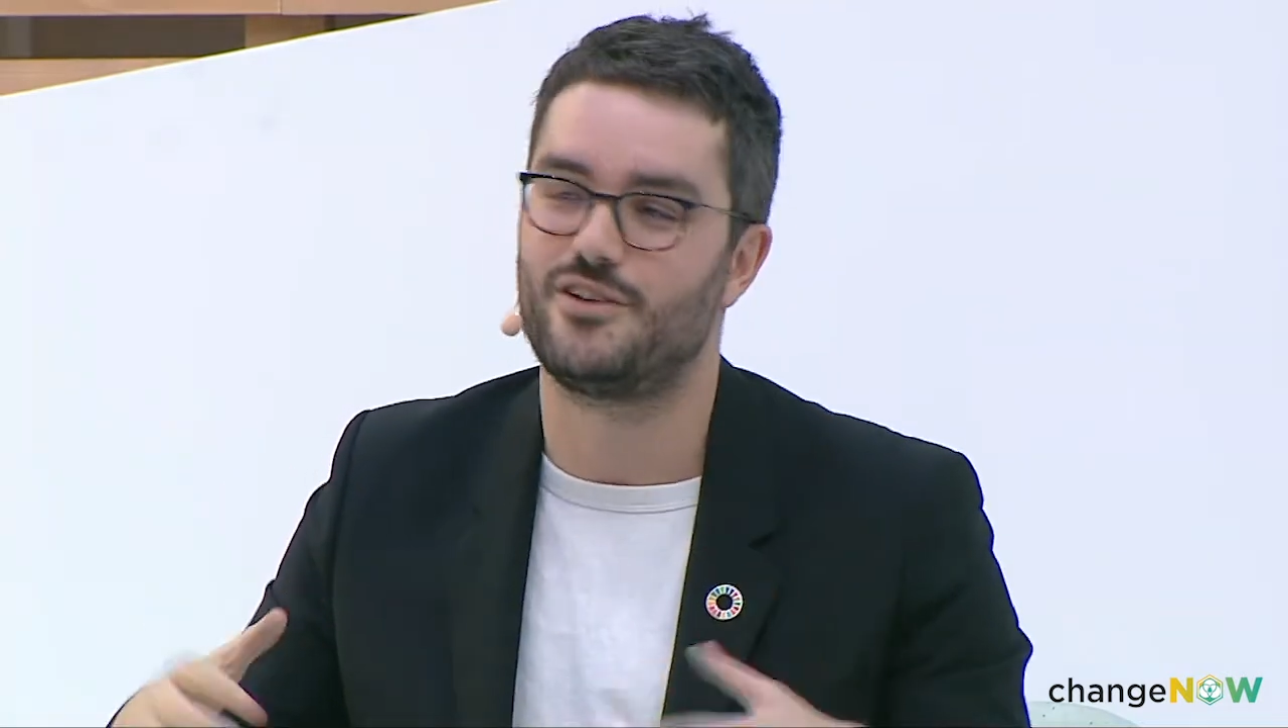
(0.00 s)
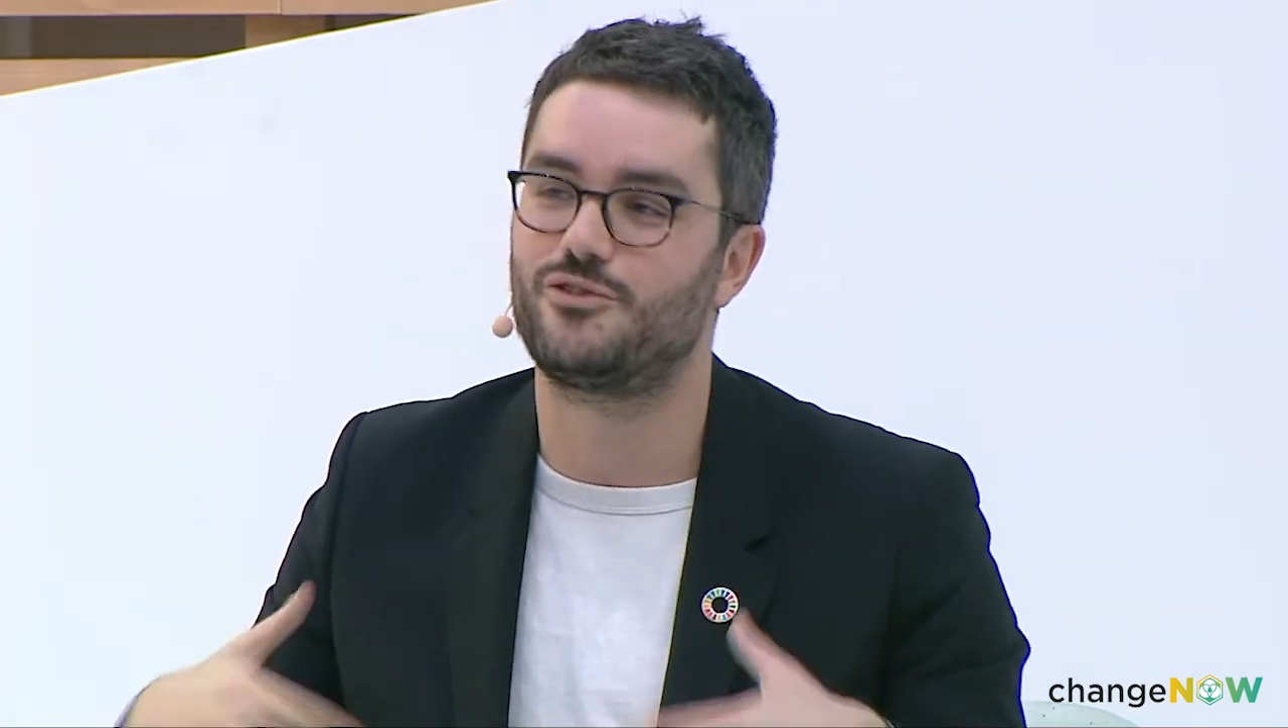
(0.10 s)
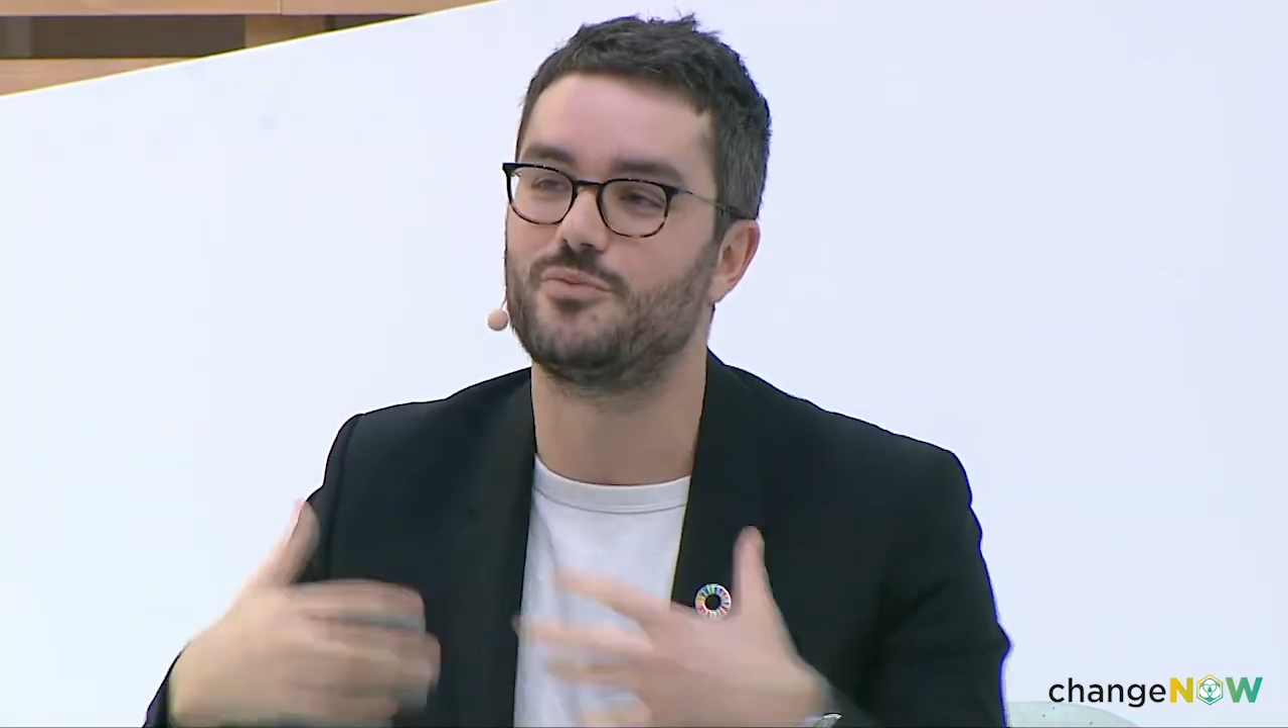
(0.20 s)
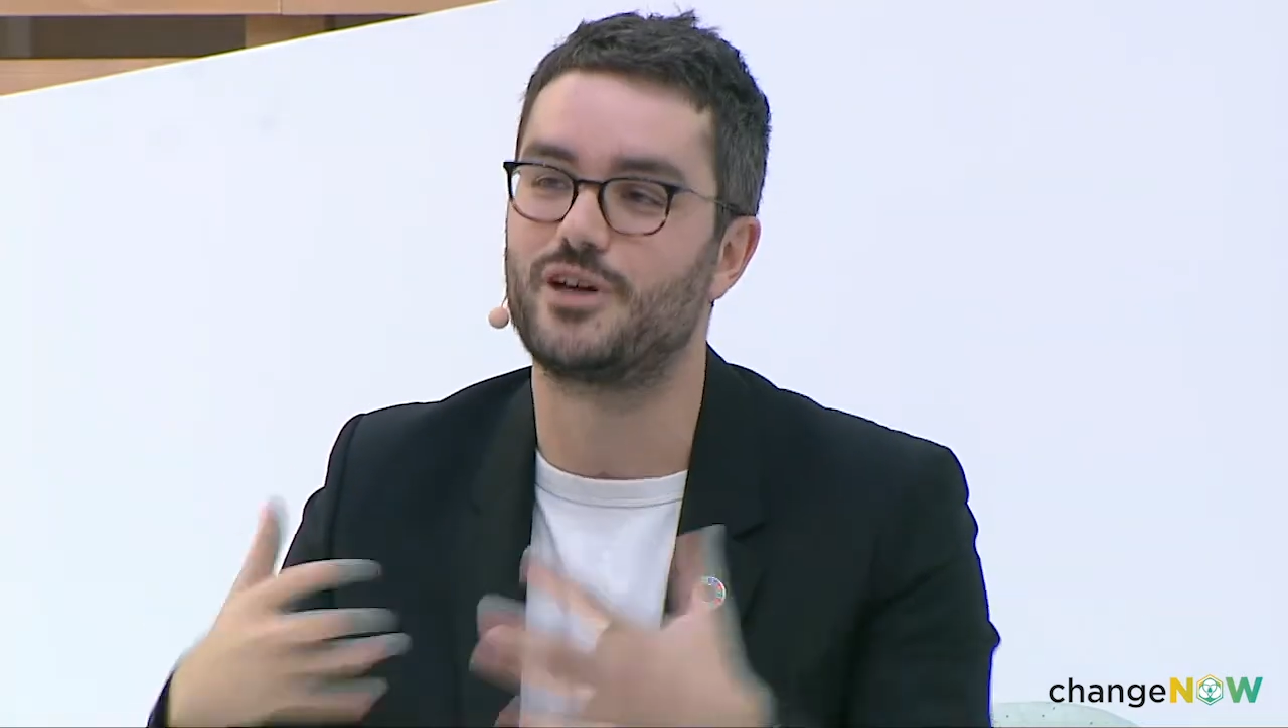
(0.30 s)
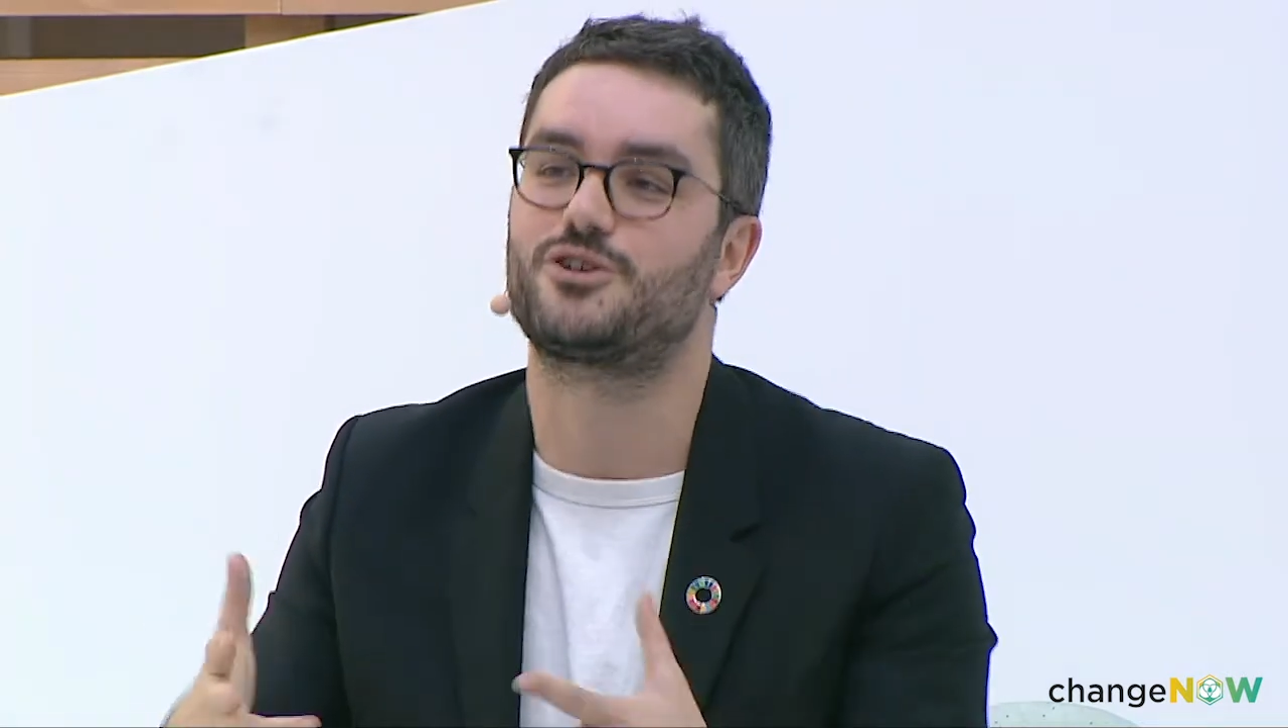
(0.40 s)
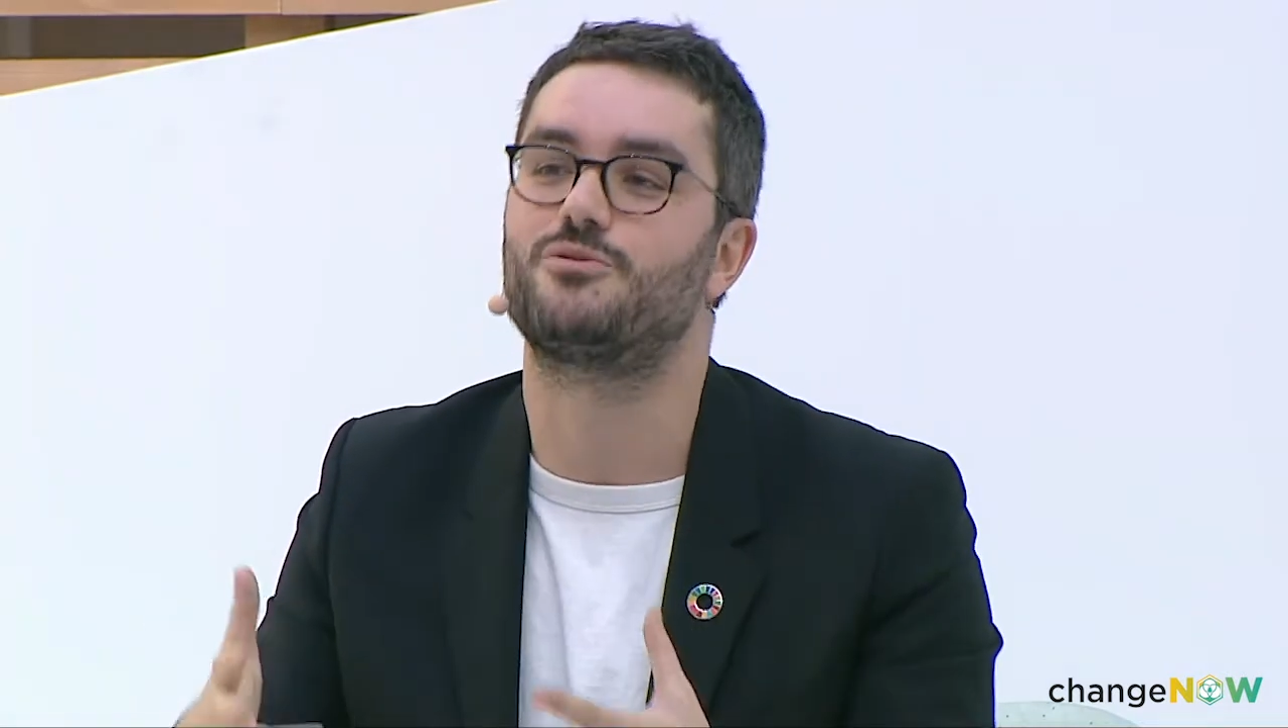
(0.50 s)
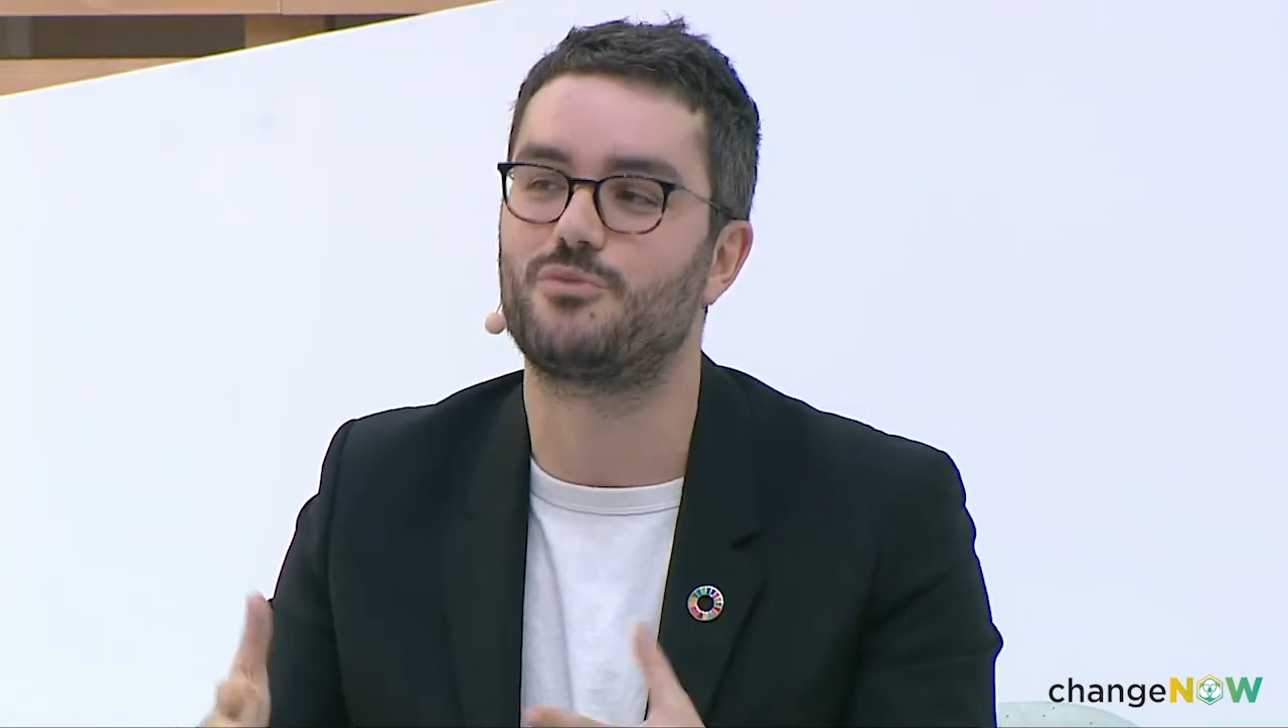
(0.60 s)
to make sure we